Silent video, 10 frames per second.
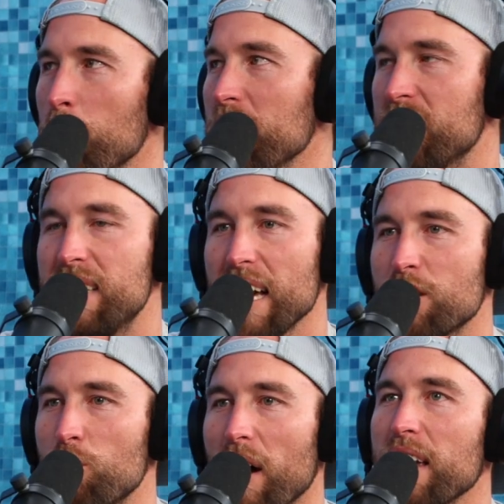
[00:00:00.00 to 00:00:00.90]
be
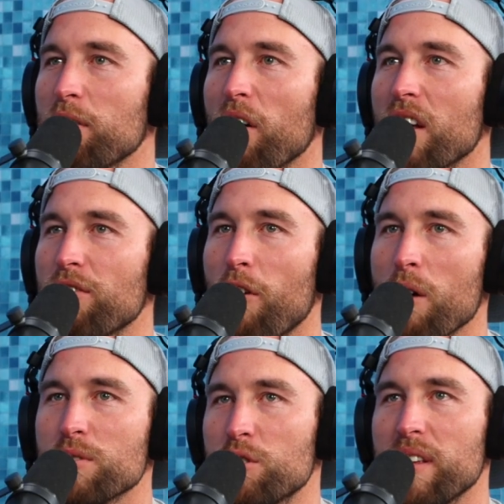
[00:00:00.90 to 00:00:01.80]
6 like on
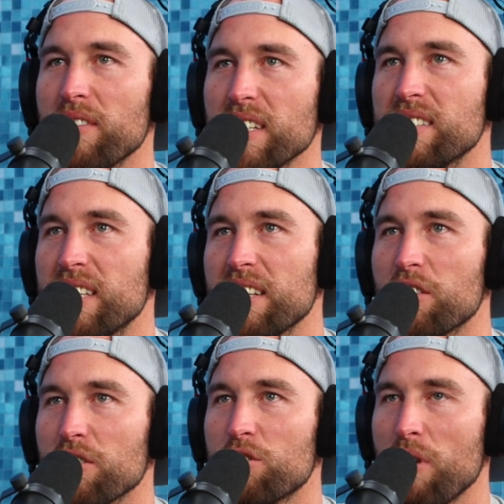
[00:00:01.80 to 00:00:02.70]
farms you have like
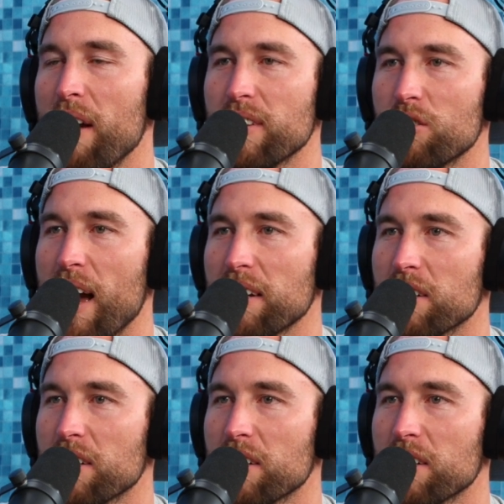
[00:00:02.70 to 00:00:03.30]
6-year-olds driving tractors.